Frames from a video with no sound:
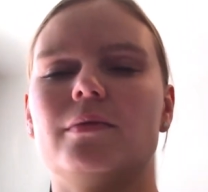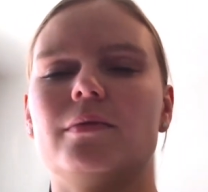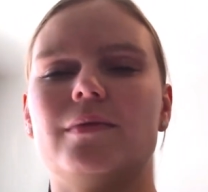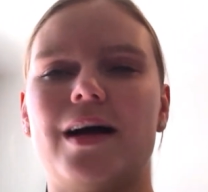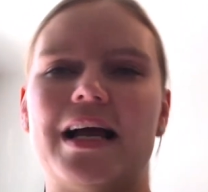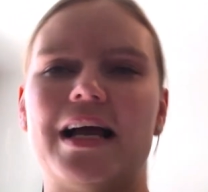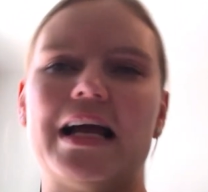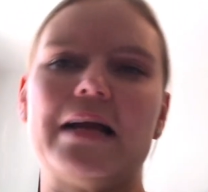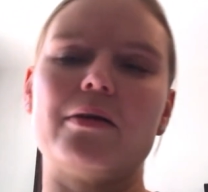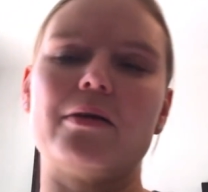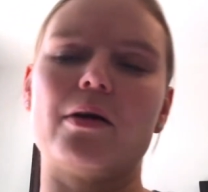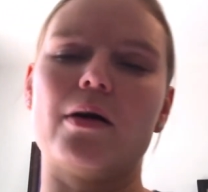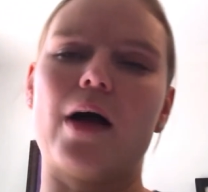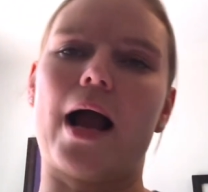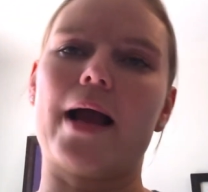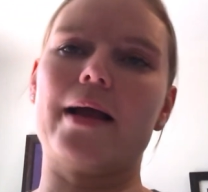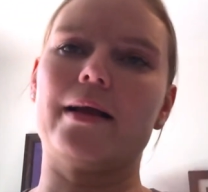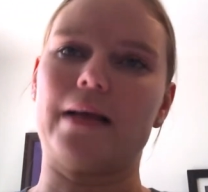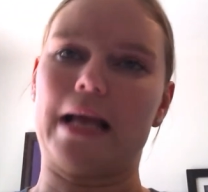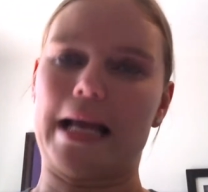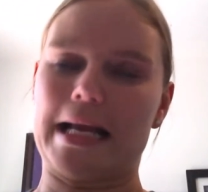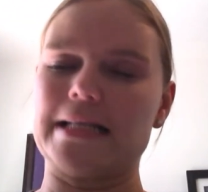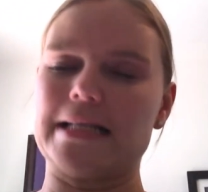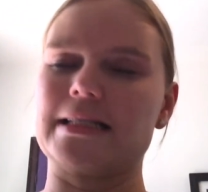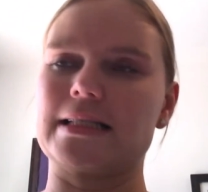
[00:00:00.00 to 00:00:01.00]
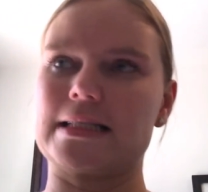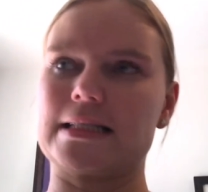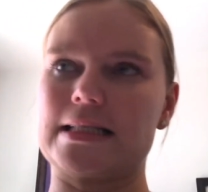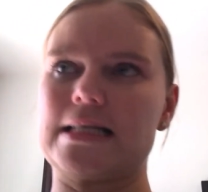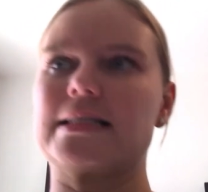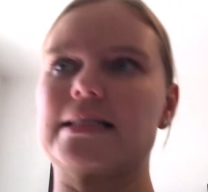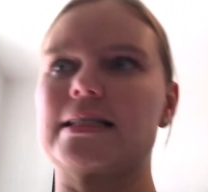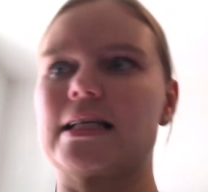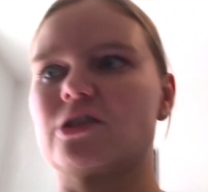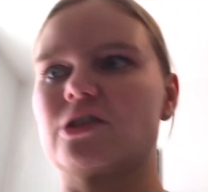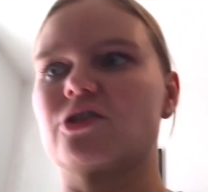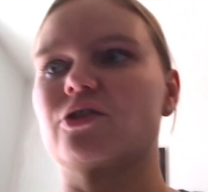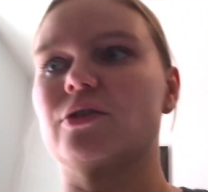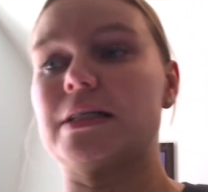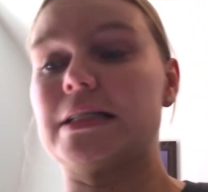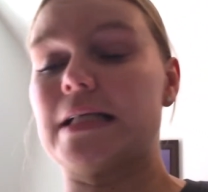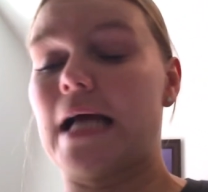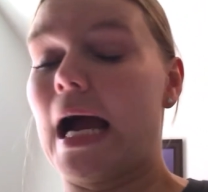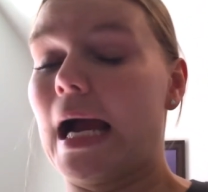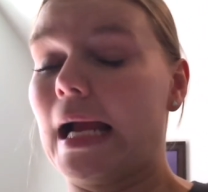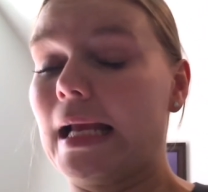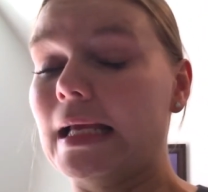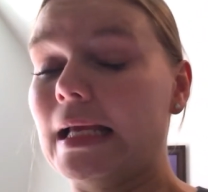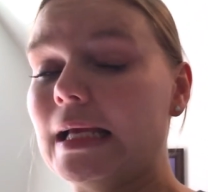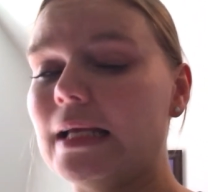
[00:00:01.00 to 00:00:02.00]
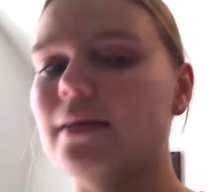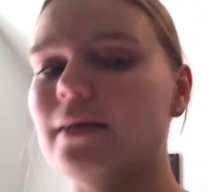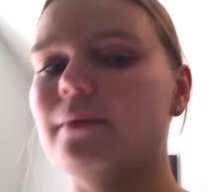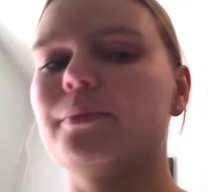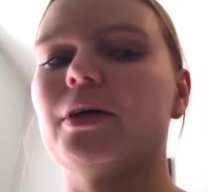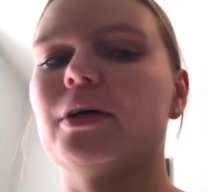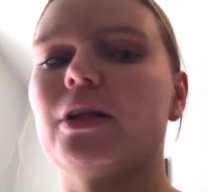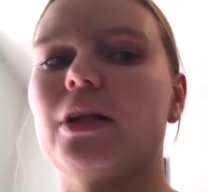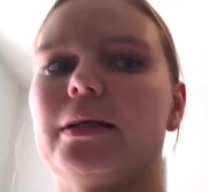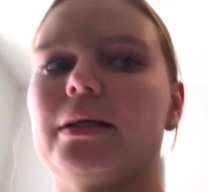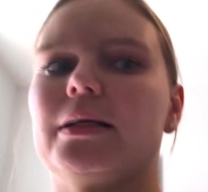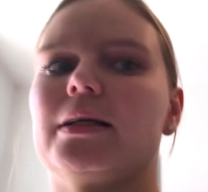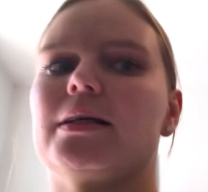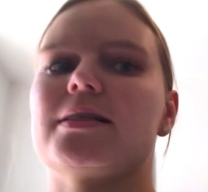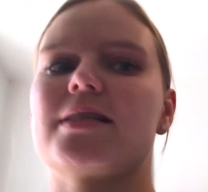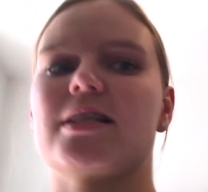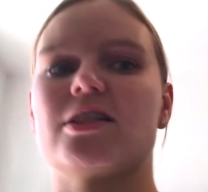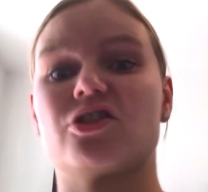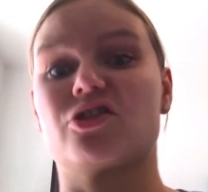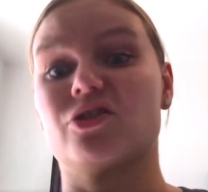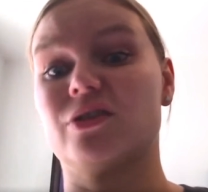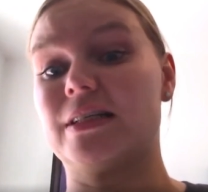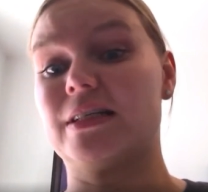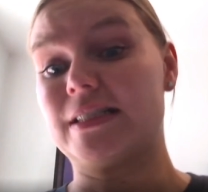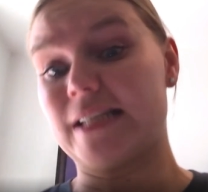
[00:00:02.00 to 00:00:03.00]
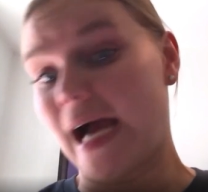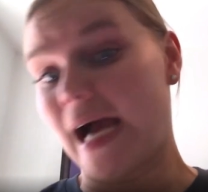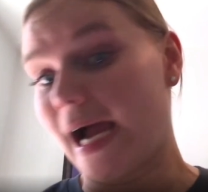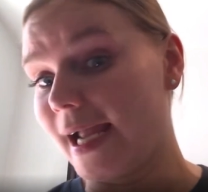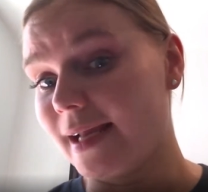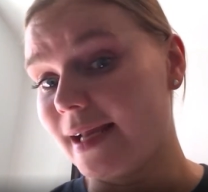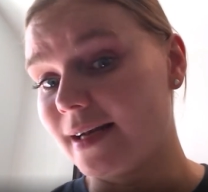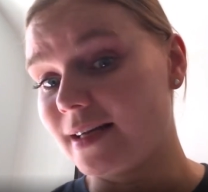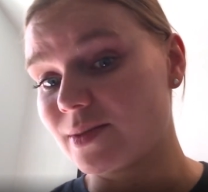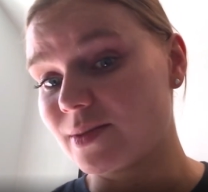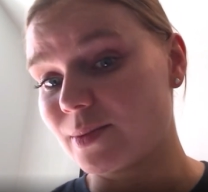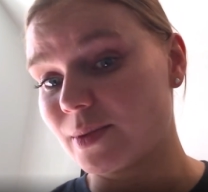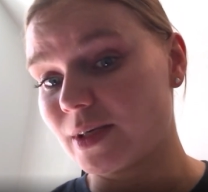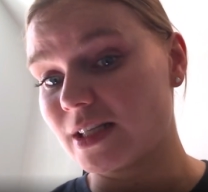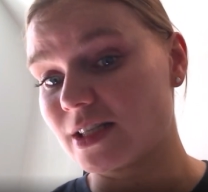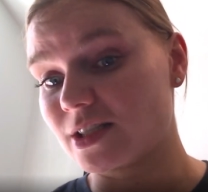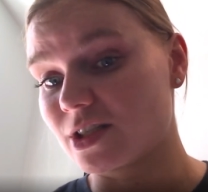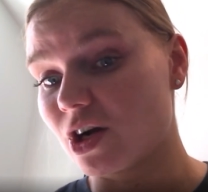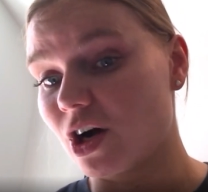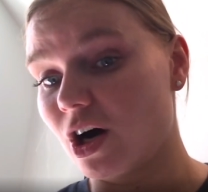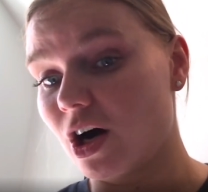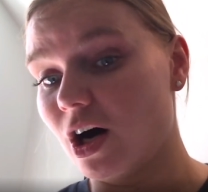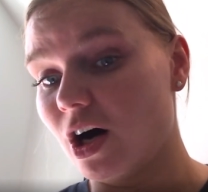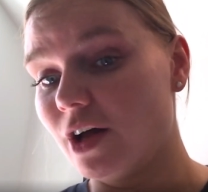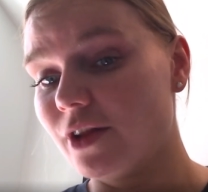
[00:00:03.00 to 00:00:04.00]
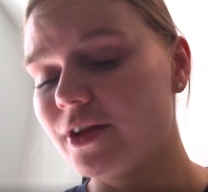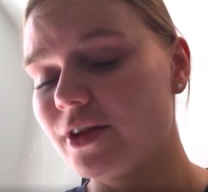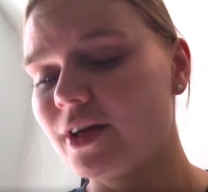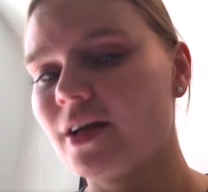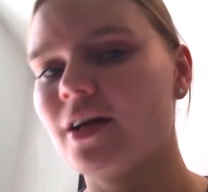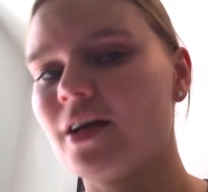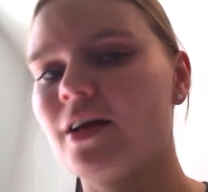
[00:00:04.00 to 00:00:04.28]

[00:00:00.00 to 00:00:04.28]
I hate to say sensory diet, but like a sensory diet is what it's called.